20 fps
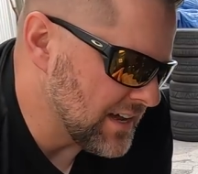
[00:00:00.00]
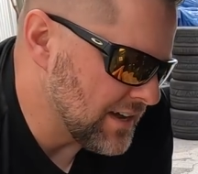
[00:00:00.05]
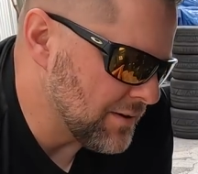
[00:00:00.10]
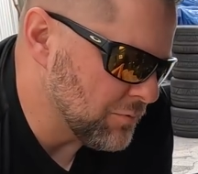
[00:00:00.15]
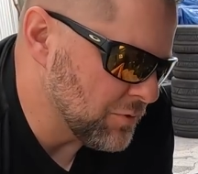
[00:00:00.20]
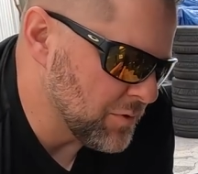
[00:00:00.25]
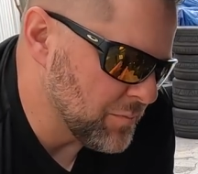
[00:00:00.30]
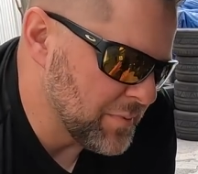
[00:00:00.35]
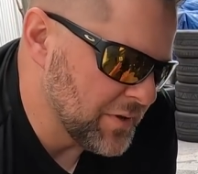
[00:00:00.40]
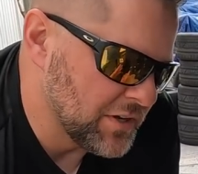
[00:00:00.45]

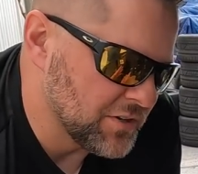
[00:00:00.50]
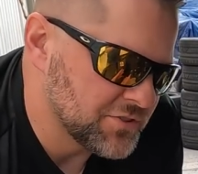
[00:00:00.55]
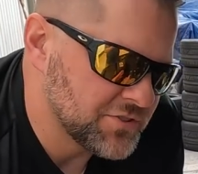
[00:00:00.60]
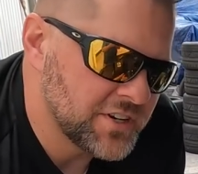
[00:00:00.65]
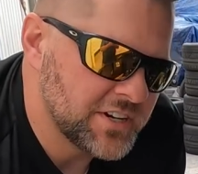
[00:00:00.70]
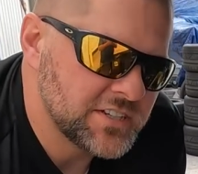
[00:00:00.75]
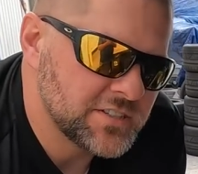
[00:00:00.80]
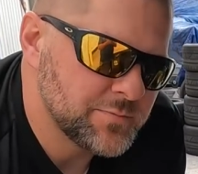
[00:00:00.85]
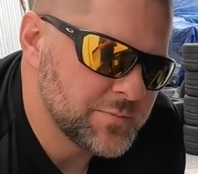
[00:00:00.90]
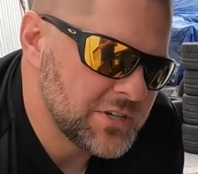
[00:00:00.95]
with a built
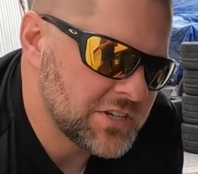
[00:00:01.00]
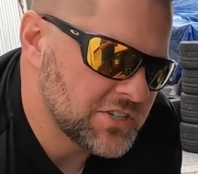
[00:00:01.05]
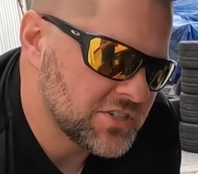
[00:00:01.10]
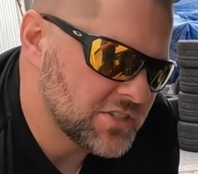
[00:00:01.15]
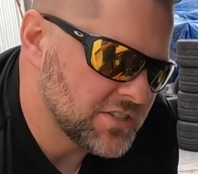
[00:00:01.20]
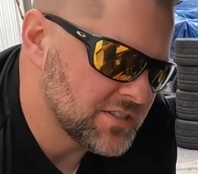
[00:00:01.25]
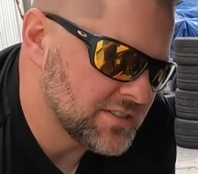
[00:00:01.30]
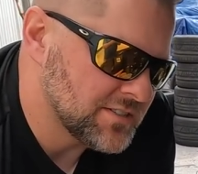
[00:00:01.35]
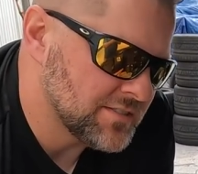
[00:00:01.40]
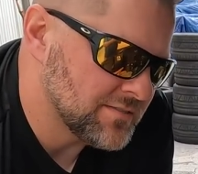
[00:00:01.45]

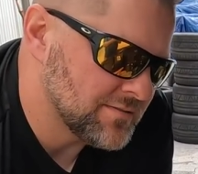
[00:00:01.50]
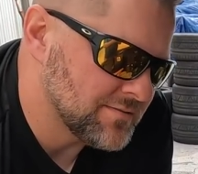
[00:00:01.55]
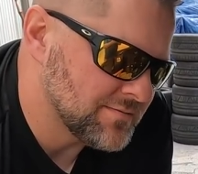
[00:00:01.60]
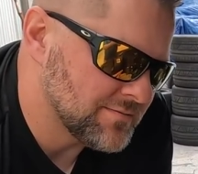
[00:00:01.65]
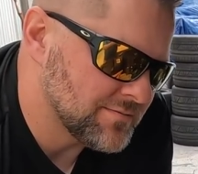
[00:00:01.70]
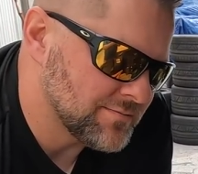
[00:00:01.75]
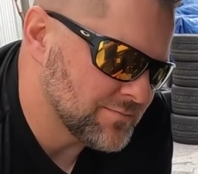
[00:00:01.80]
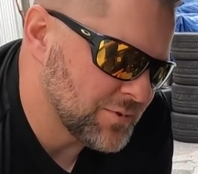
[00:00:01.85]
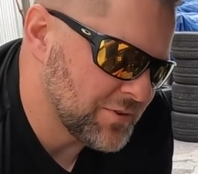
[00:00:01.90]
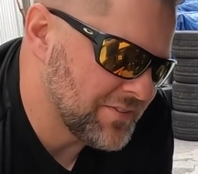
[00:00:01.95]
transmission.
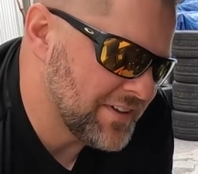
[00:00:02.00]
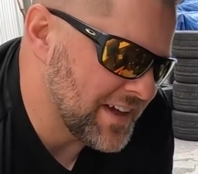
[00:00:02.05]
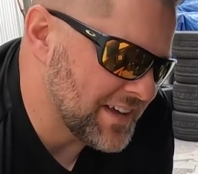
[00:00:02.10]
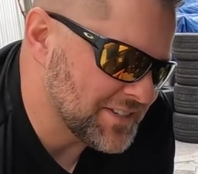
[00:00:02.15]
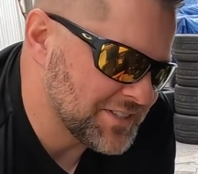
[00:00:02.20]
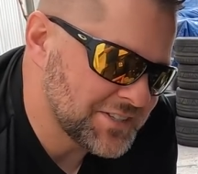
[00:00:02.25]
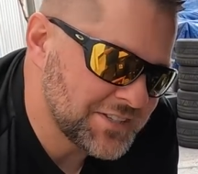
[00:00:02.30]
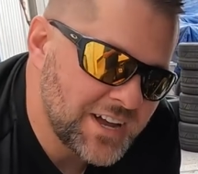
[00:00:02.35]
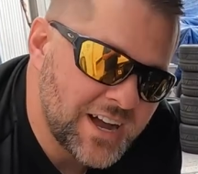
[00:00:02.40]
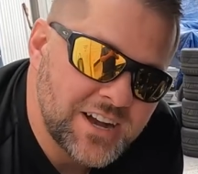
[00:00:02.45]
We've got
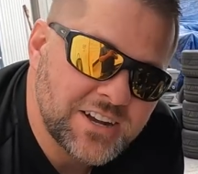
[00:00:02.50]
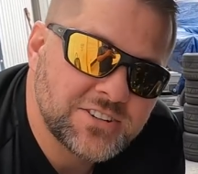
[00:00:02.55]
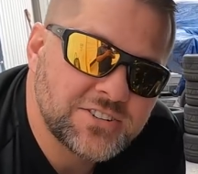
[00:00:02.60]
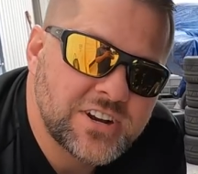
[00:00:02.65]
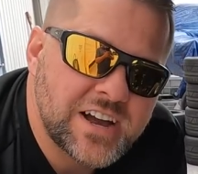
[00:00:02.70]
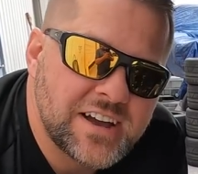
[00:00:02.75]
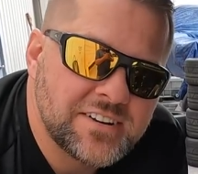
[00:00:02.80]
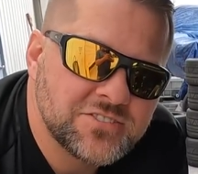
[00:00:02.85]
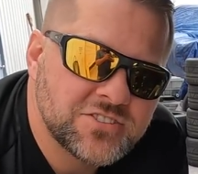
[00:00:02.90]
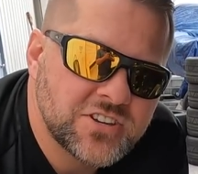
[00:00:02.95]
stock
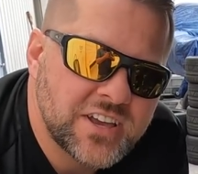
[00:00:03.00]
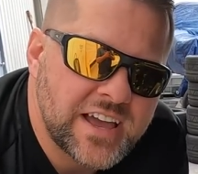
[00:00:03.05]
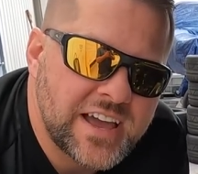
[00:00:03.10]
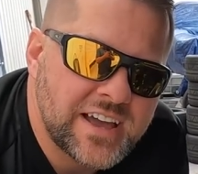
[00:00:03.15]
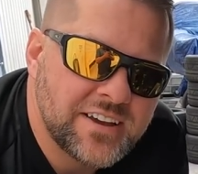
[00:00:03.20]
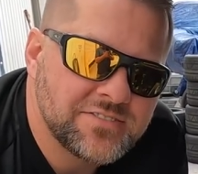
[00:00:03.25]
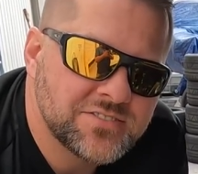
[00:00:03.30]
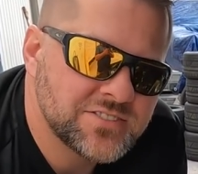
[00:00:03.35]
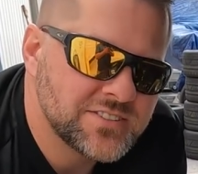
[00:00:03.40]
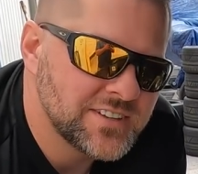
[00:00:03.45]
drive
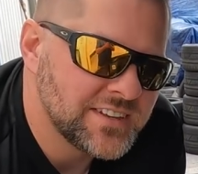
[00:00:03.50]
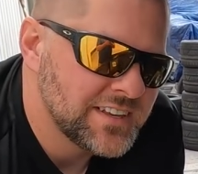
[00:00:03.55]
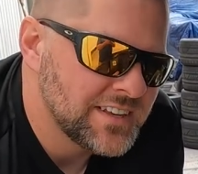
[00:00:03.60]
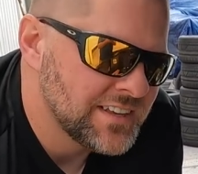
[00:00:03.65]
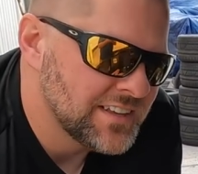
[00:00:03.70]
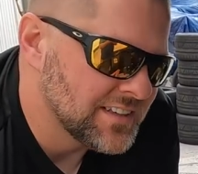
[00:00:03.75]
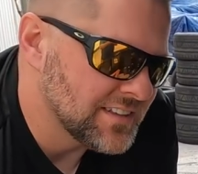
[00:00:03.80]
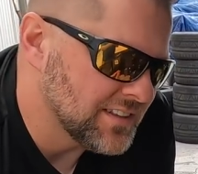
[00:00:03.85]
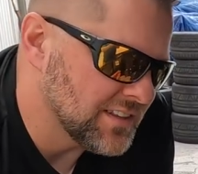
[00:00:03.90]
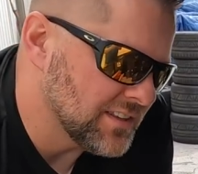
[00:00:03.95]
shafts,
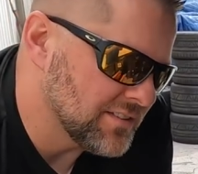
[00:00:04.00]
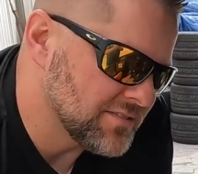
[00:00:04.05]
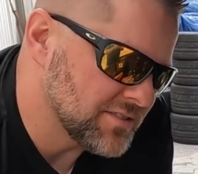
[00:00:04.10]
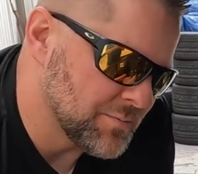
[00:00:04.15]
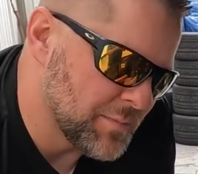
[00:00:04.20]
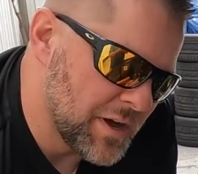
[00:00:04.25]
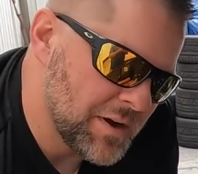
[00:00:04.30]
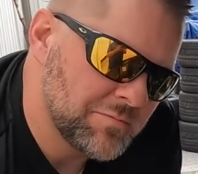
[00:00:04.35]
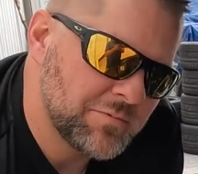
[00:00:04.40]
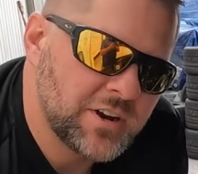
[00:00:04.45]

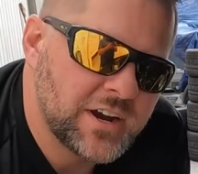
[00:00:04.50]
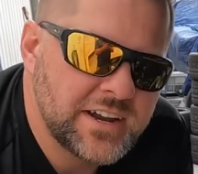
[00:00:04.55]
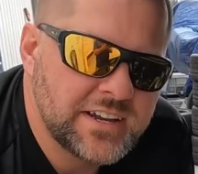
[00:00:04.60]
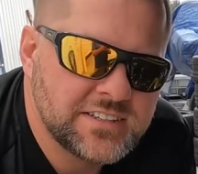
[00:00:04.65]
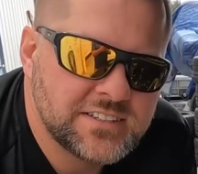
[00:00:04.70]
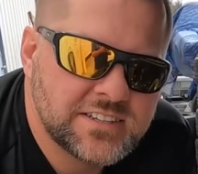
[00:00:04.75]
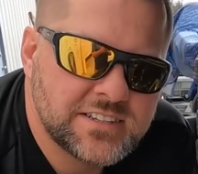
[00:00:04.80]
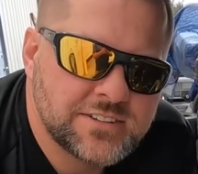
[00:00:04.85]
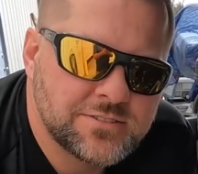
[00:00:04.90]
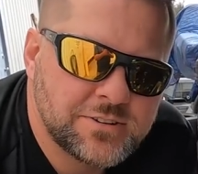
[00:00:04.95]
some
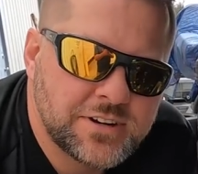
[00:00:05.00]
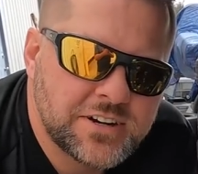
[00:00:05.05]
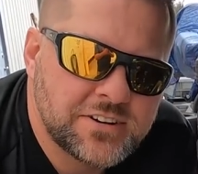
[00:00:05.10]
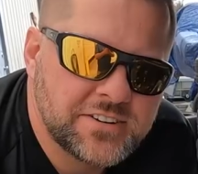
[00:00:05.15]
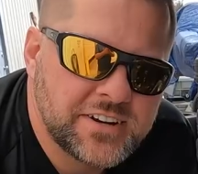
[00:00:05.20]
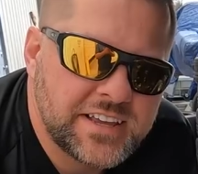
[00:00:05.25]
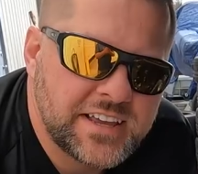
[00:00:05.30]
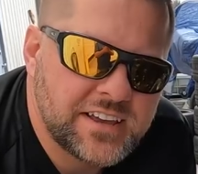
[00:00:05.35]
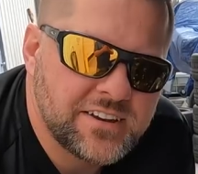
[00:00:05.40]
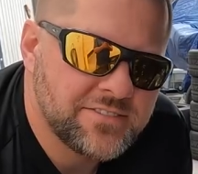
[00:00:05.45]
upgrades in the rear
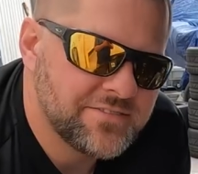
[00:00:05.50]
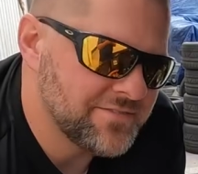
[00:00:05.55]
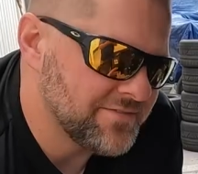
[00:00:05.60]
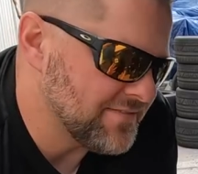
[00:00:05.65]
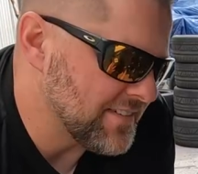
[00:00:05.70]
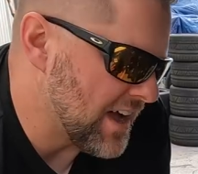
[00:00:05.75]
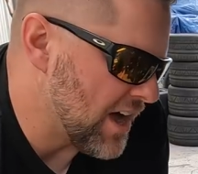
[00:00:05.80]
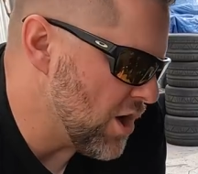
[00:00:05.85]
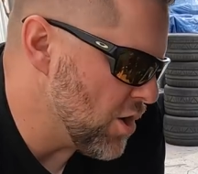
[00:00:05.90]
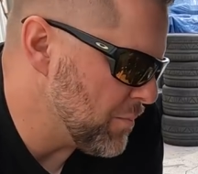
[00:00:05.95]
diff.
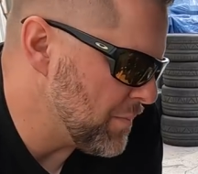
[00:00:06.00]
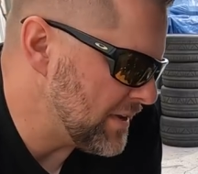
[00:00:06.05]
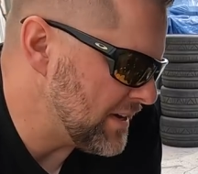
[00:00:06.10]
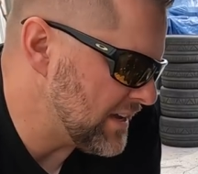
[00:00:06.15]
I hope it